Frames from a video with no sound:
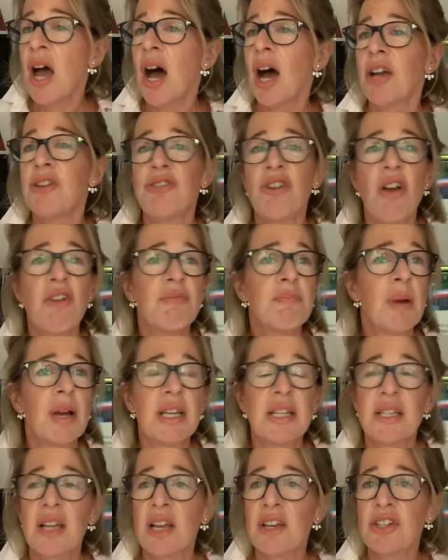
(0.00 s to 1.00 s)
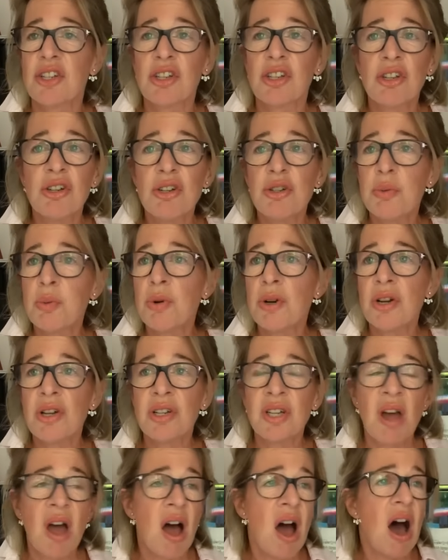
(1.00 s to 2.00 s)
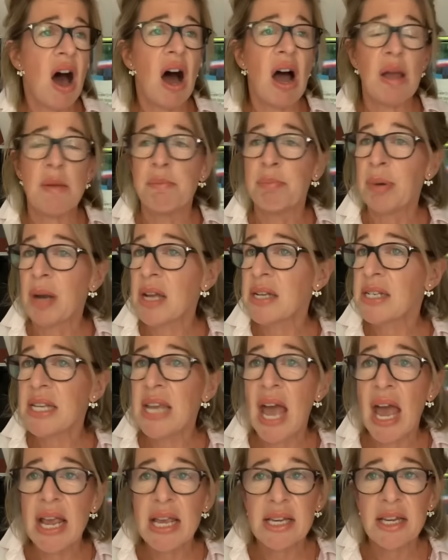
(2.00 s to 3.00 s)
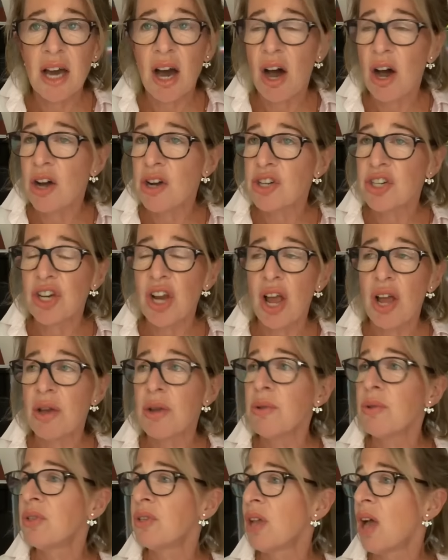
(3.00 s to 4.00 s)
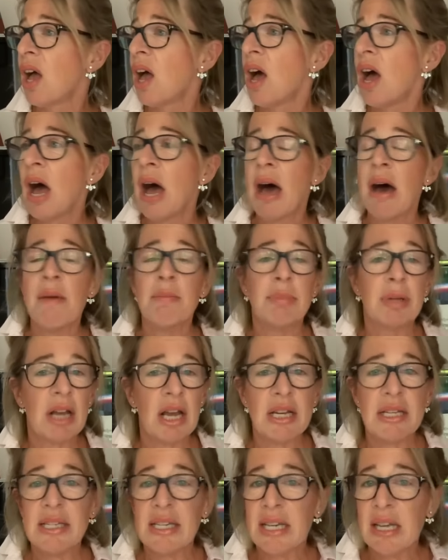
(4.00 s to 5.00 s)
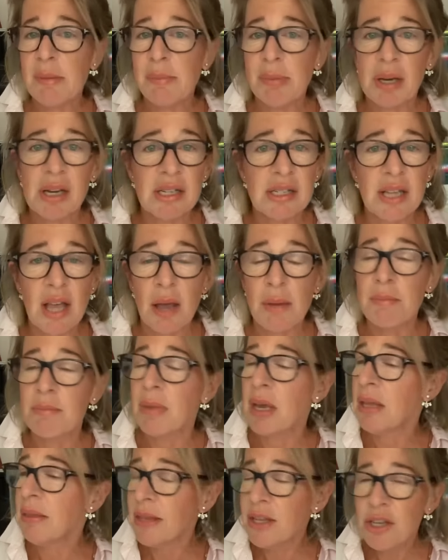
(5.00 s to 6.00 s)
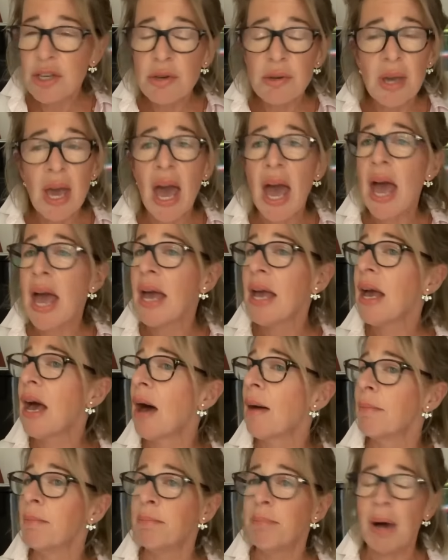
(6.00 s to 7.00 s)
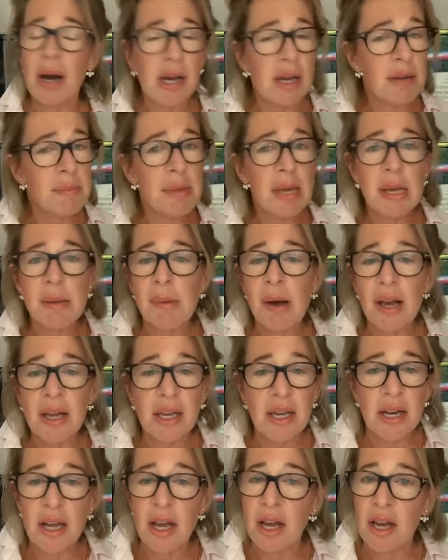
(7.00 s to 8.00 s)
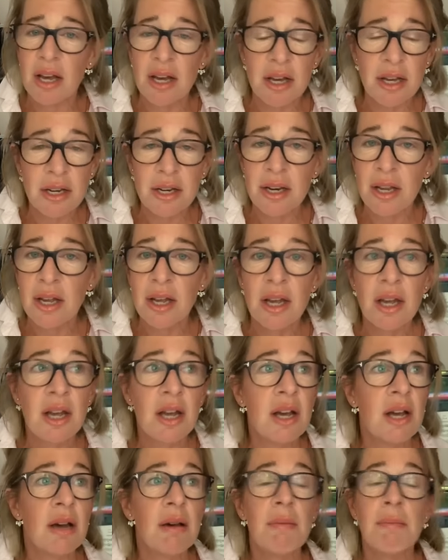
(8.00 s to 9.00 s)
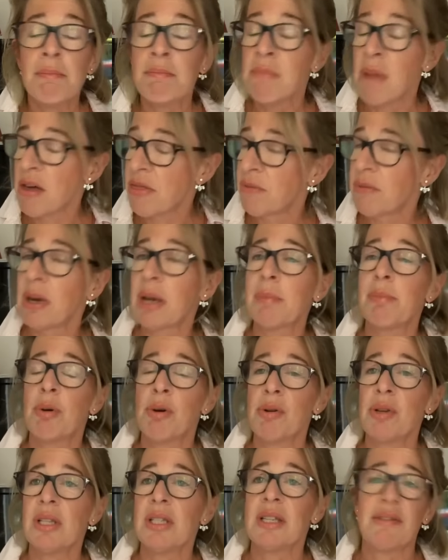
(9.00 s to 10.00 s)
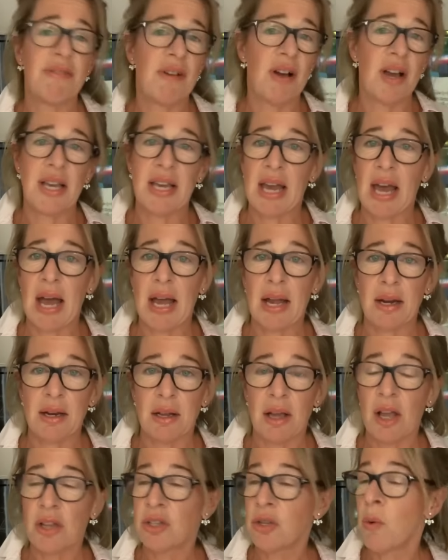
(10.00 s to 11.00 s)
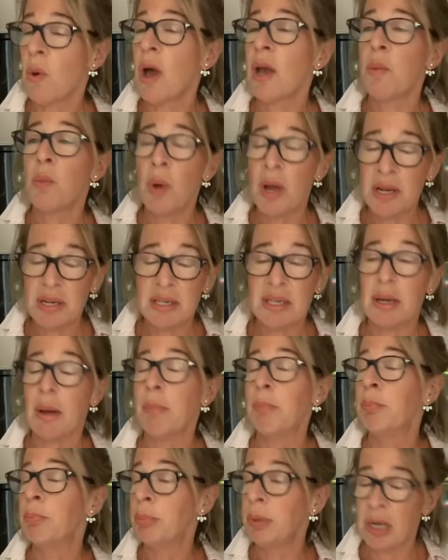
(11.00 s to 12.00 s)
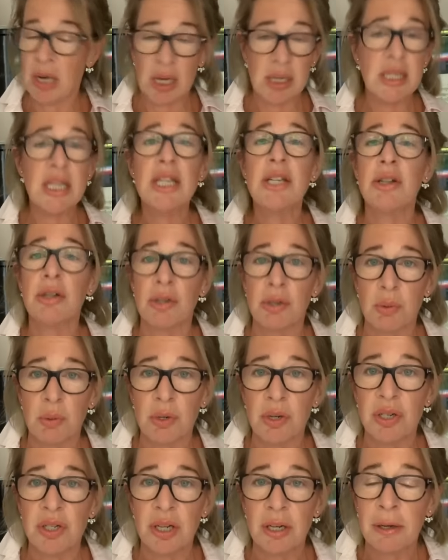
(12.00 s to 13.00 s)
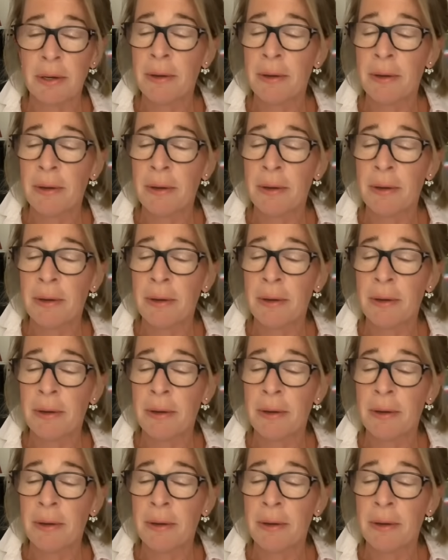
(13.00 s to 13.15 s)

I drove my son to Goodwood. I bloody hate car shows, but I did it because I'm in the UK and bugger me am I gonna earn mothering points if I can. So I went to bloody Goodwood.